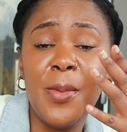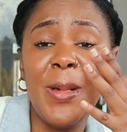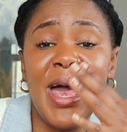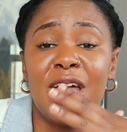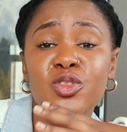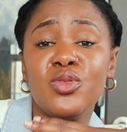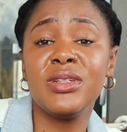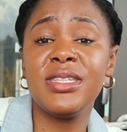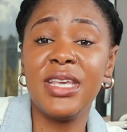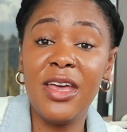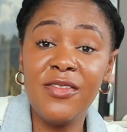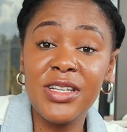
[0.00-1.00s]
But my actual
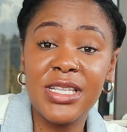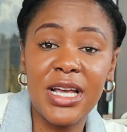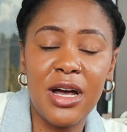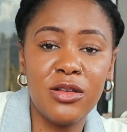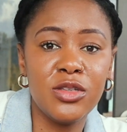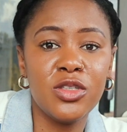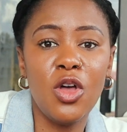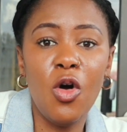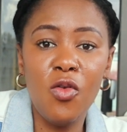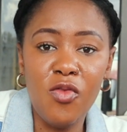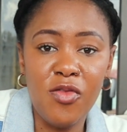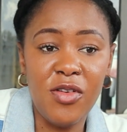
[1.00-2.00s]
savings account is
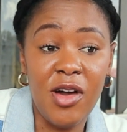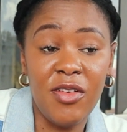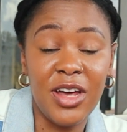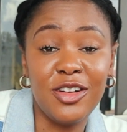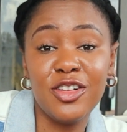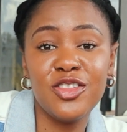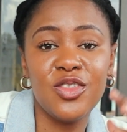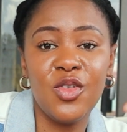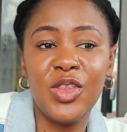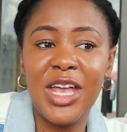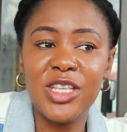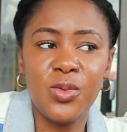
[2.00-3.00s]
over 500,
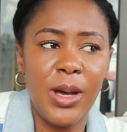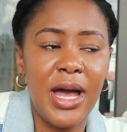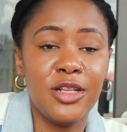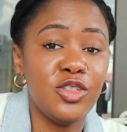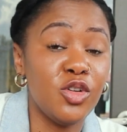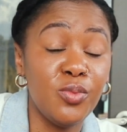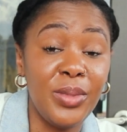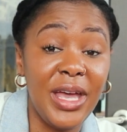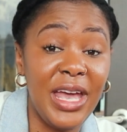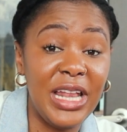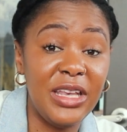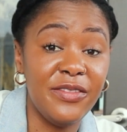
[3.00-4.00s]
so that's why I don't
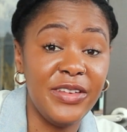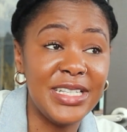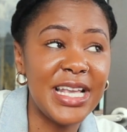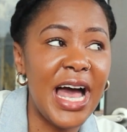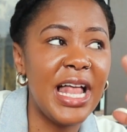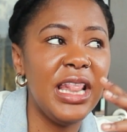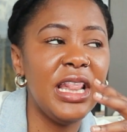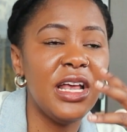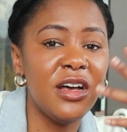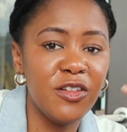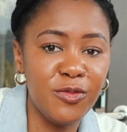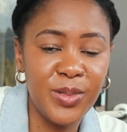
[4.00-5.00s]
pay any fees. I
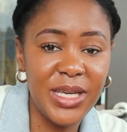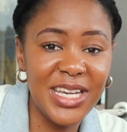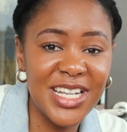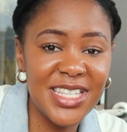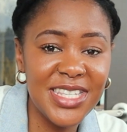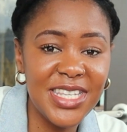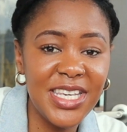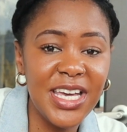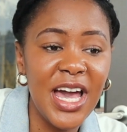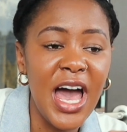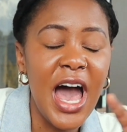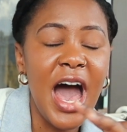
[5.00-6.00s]
love
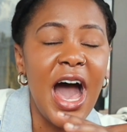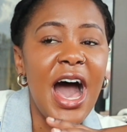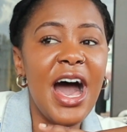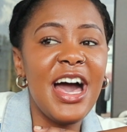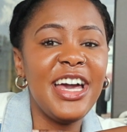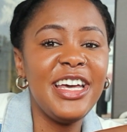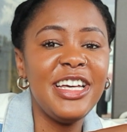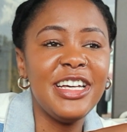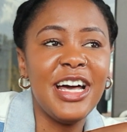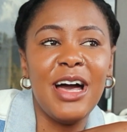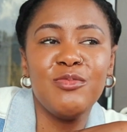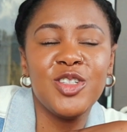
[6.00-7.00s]
PNC.
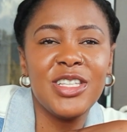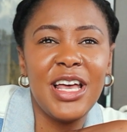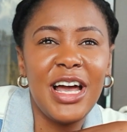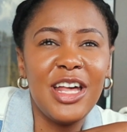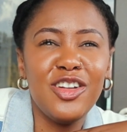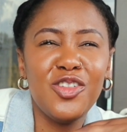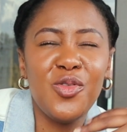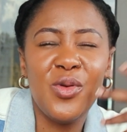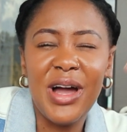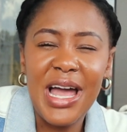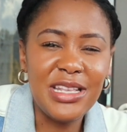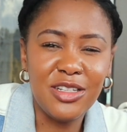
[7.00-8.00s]
I'm just like, I don't know
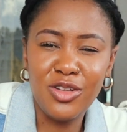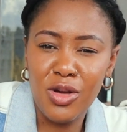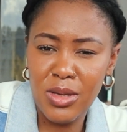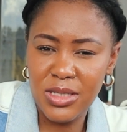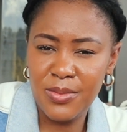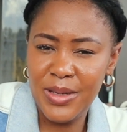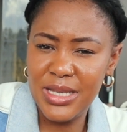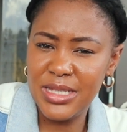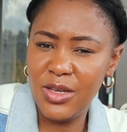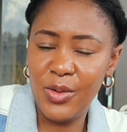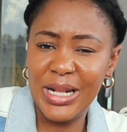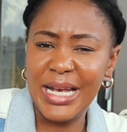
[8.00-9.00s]
why I didn't go back to
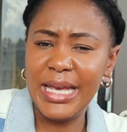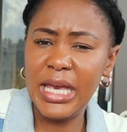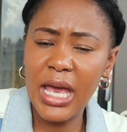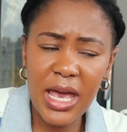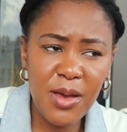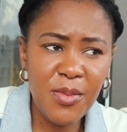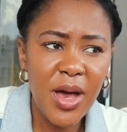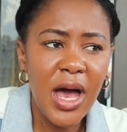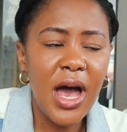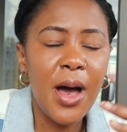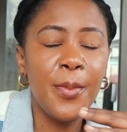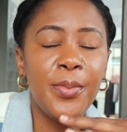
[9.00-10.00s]
PNC when I came,
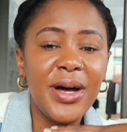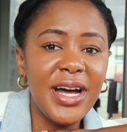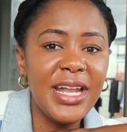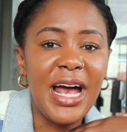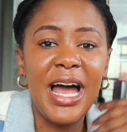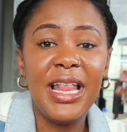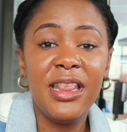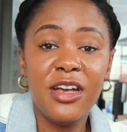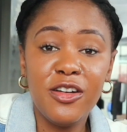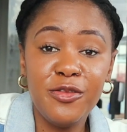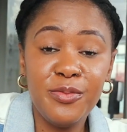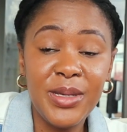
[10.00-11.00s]
but I
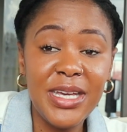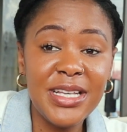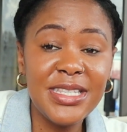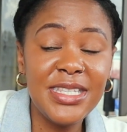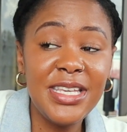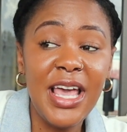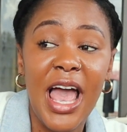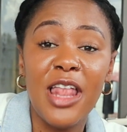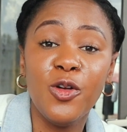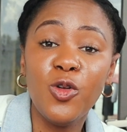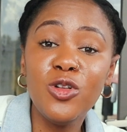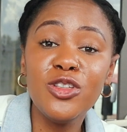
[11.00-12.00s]
love PNC.
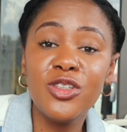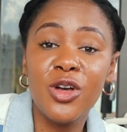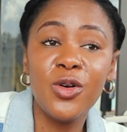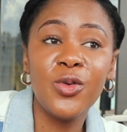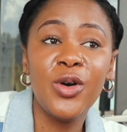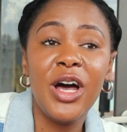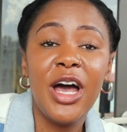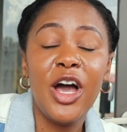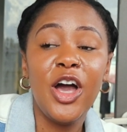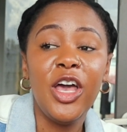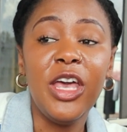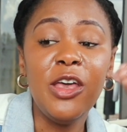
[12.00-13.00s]
And also,
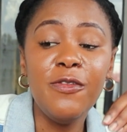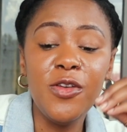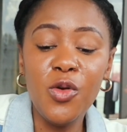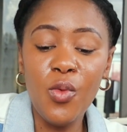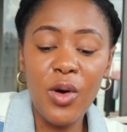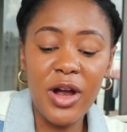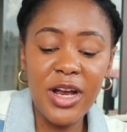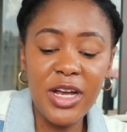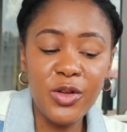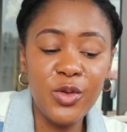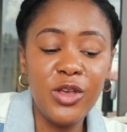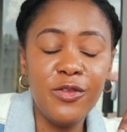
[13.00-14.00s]
if you're
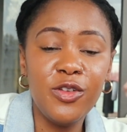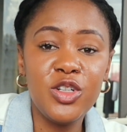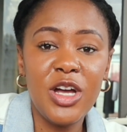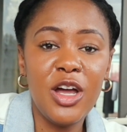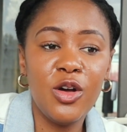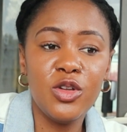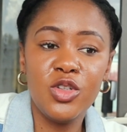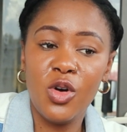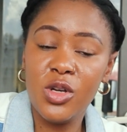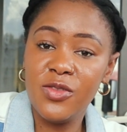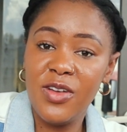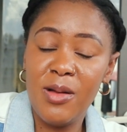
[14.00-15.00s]
worried, or if you try to go to your
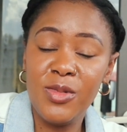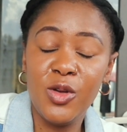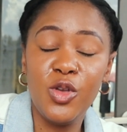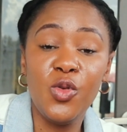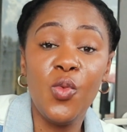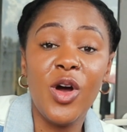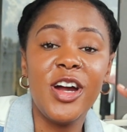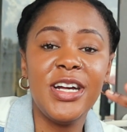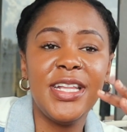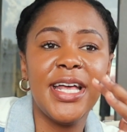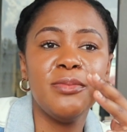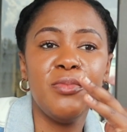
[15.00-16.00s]
host family, or you're
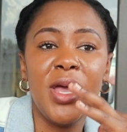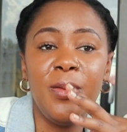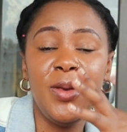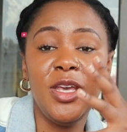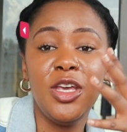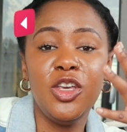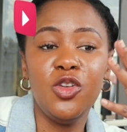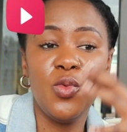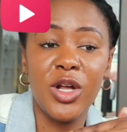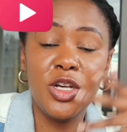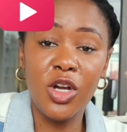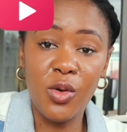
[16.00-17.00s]
worried that maybe you
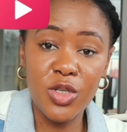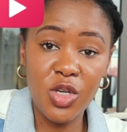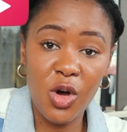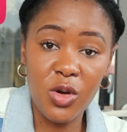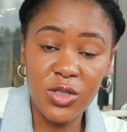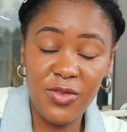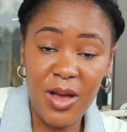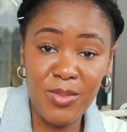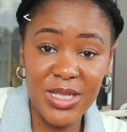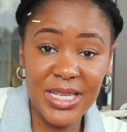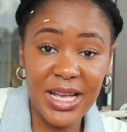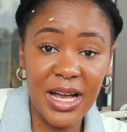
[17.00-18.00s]
want to go with your host
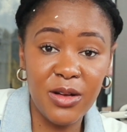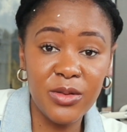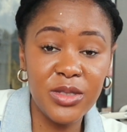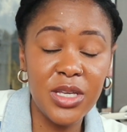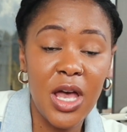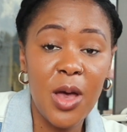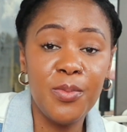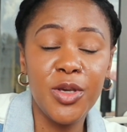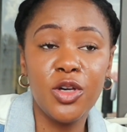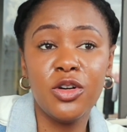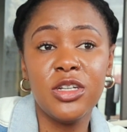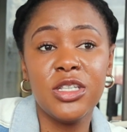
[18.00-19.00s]
family's account
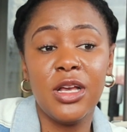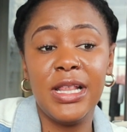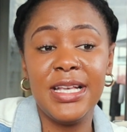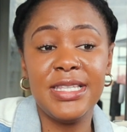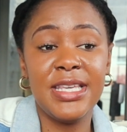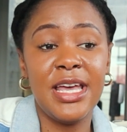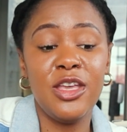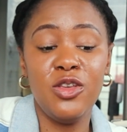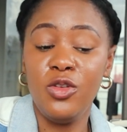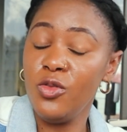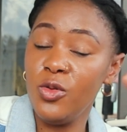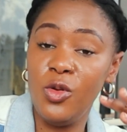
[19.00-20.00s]
because let's say
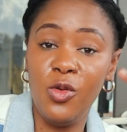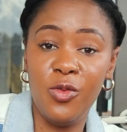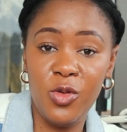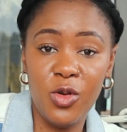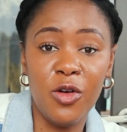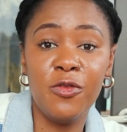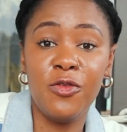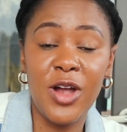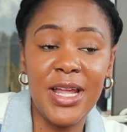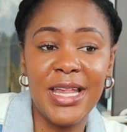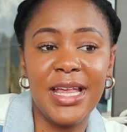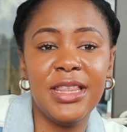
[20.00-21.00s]
you're
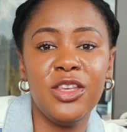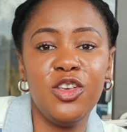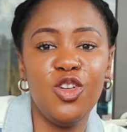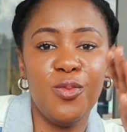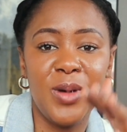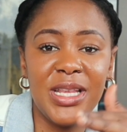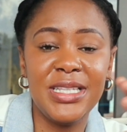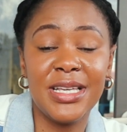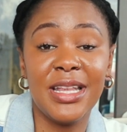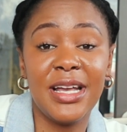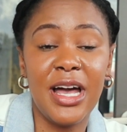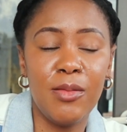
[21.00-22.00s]
afraid that your money's
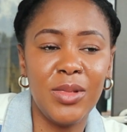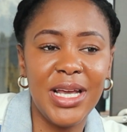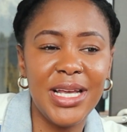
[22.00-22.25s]
going to come